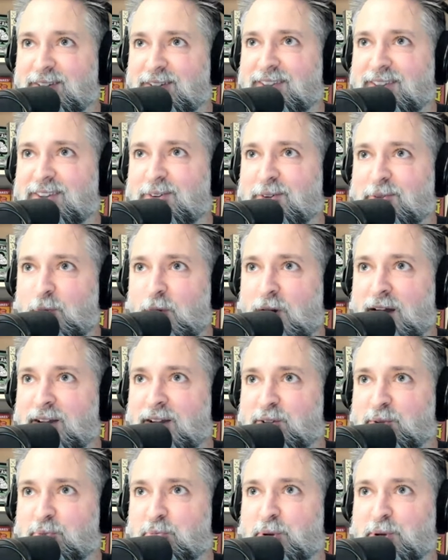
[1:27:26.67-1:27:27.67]

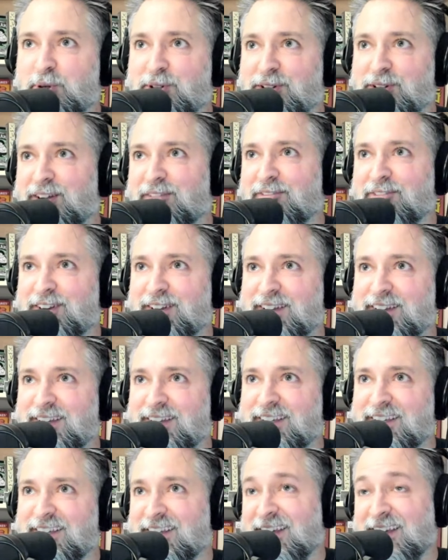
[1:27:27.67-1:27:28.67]
wild bull
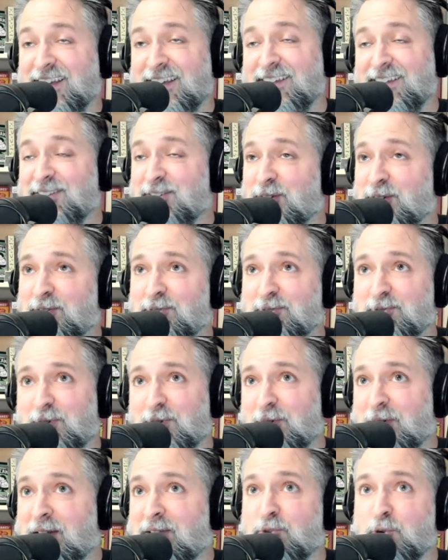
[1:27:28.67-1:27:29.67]

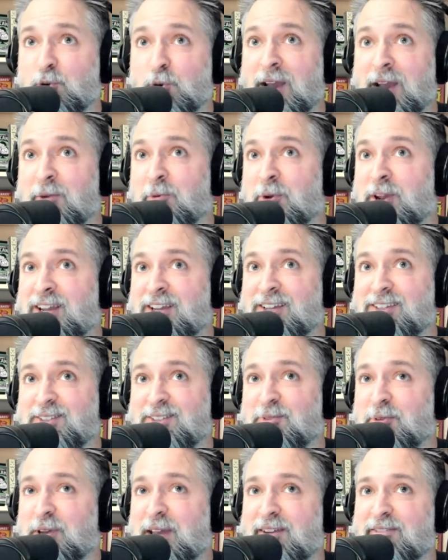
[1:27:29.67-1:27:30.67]
we have great weeks
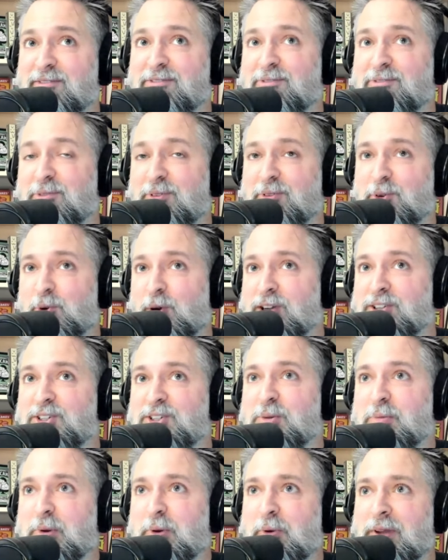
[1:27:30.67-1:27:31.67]
and we have
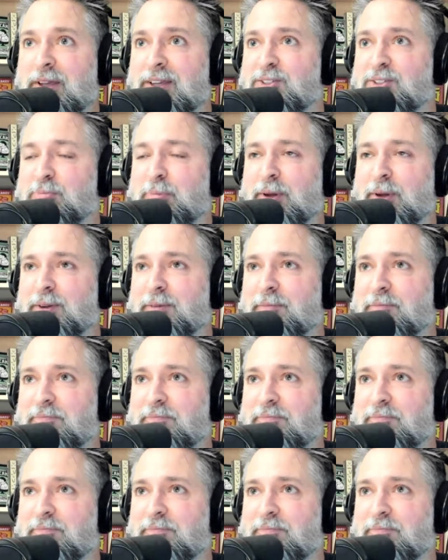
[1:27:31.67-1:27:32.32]
questionable weeks, but